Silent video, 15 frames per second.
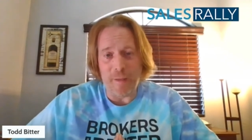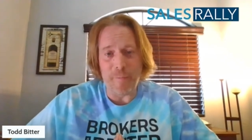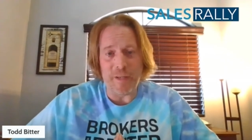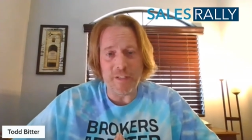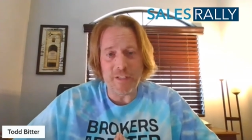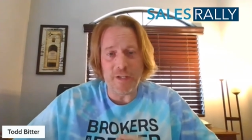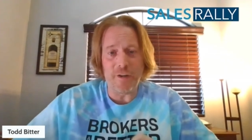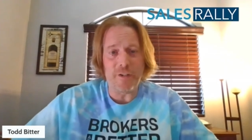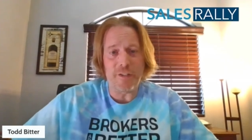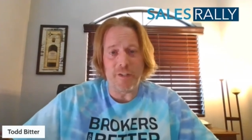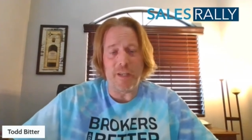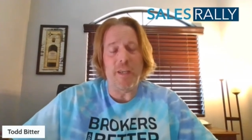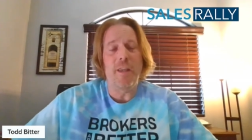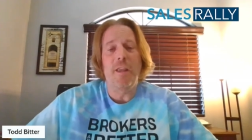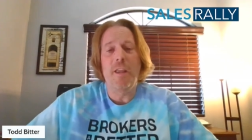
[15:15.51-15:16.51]
I mean,
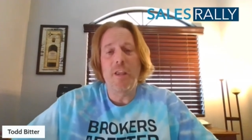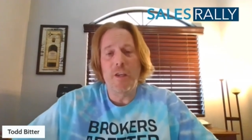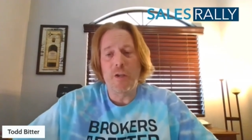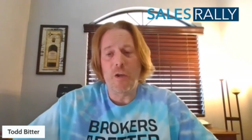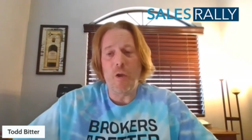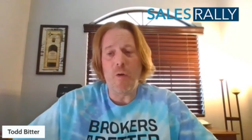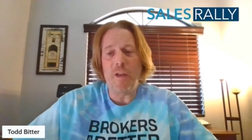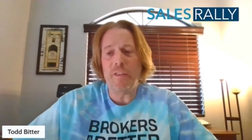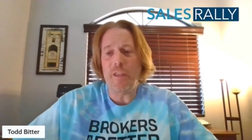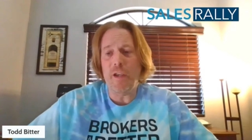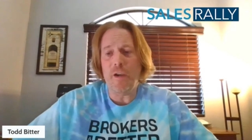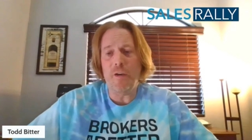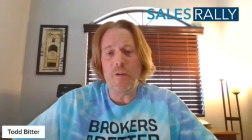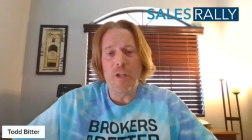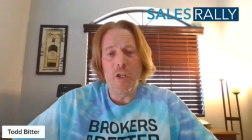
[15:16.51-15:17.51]
seriously, go out
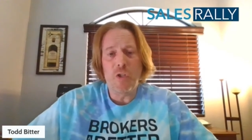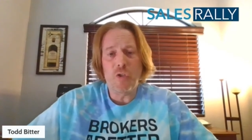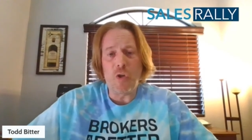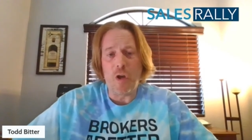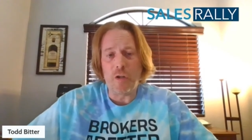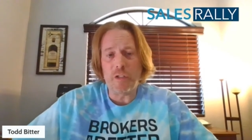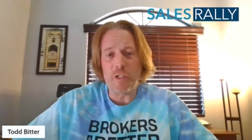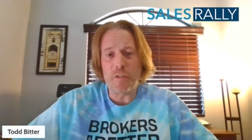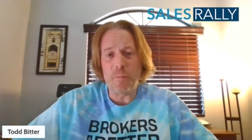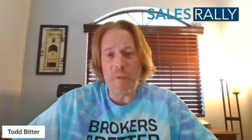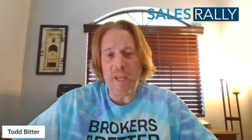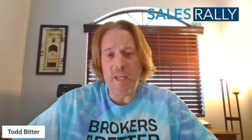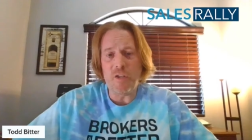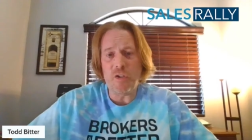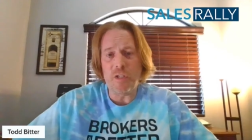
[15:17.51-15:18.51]
there, talk to some
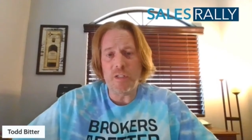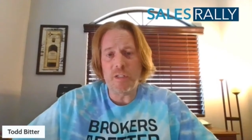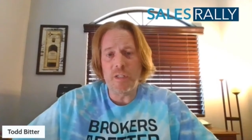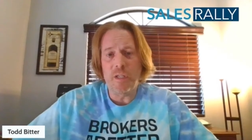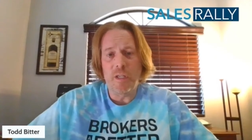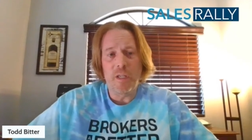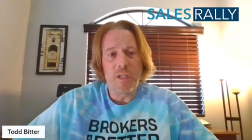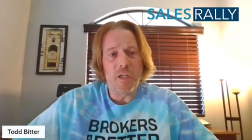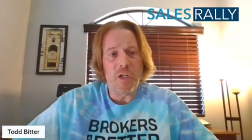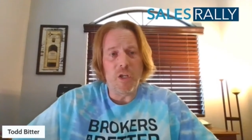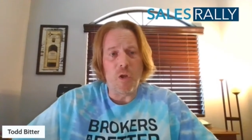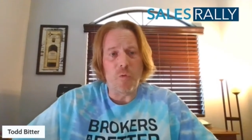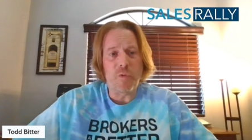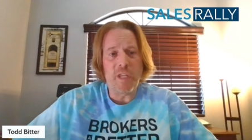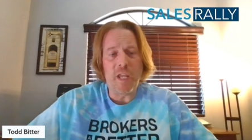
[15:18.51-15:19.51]
agents,
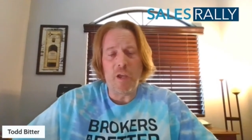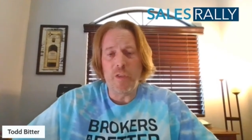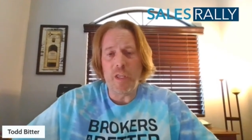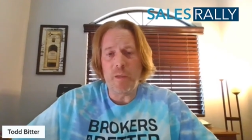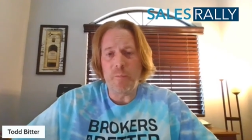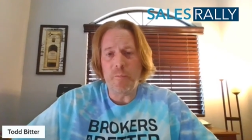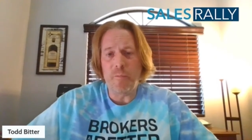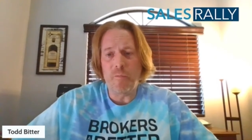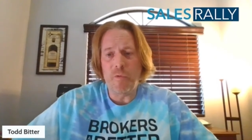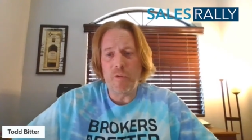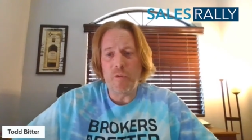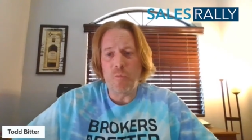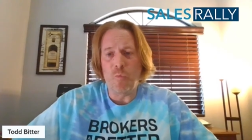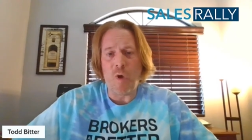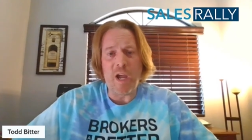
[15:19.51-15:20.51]
you know, tell them
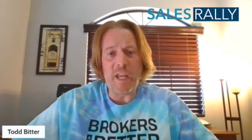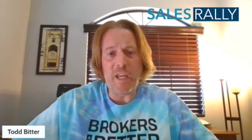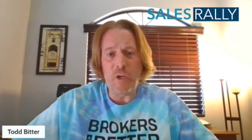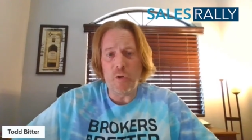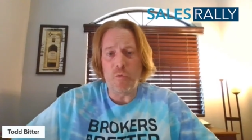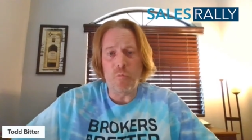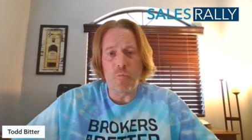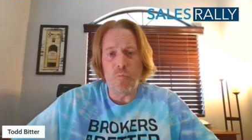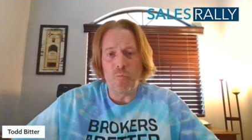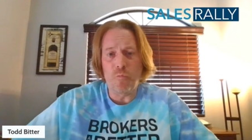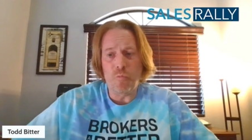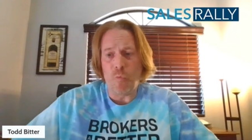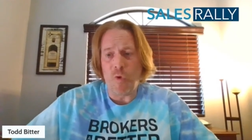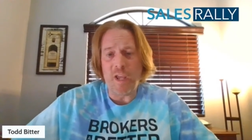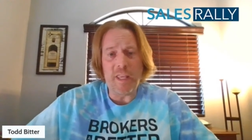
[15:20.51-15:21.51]
why you're
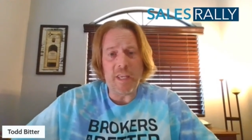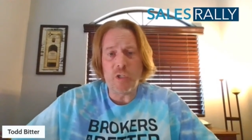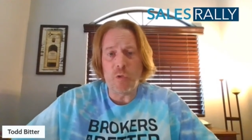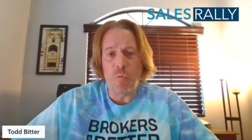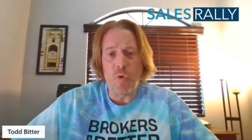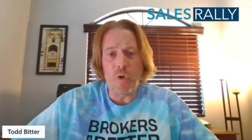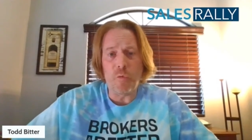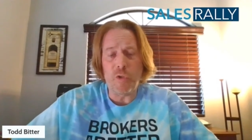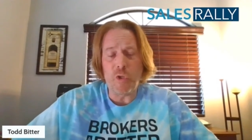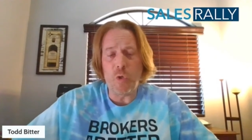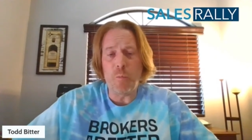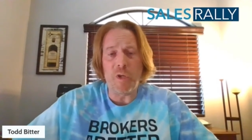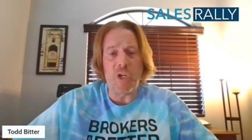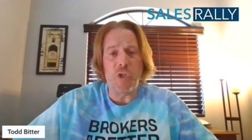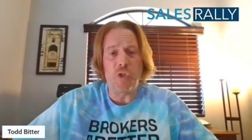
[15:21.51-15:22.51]
why they should work with
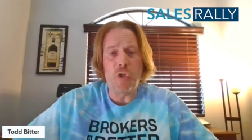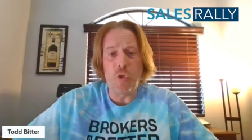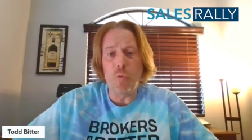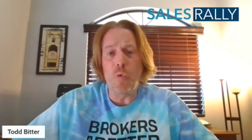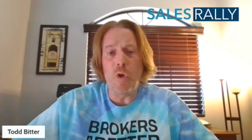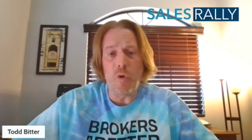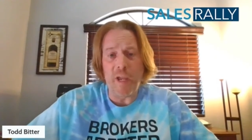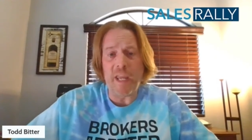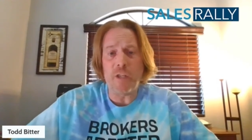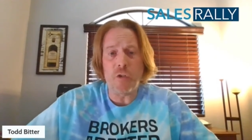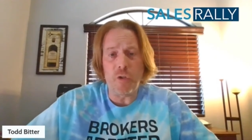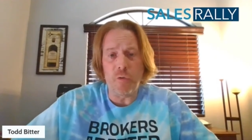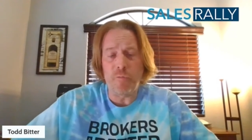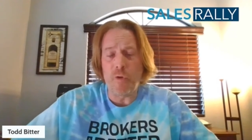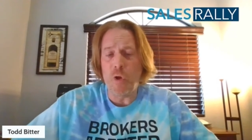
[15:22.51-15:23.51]
you because you will
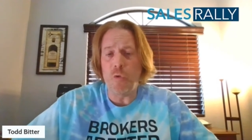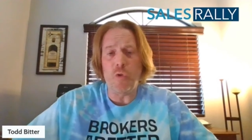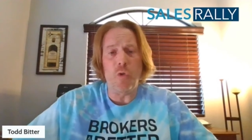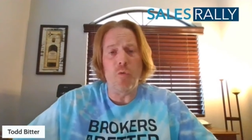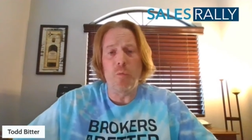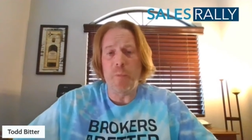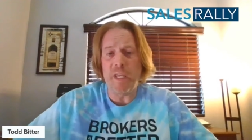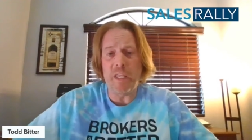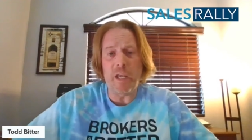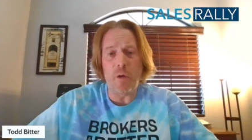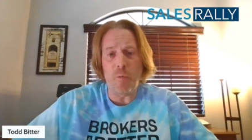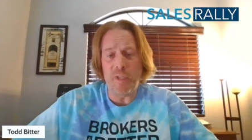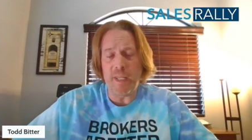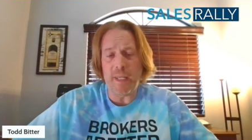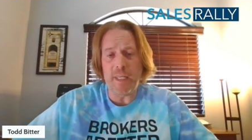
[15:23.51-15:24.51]
answer your phone, you will be
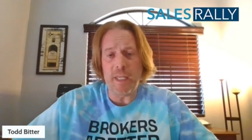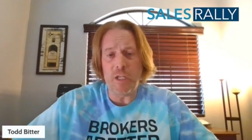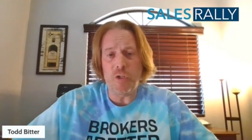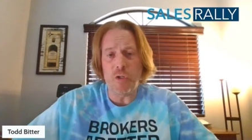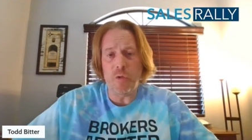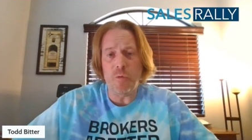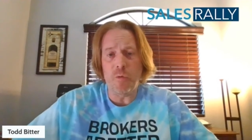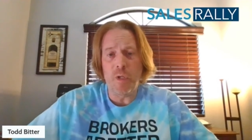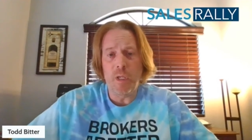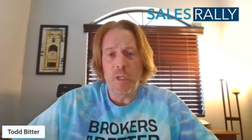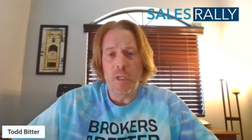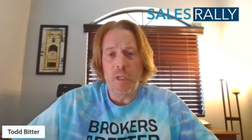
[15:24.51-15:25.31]
there when they need you.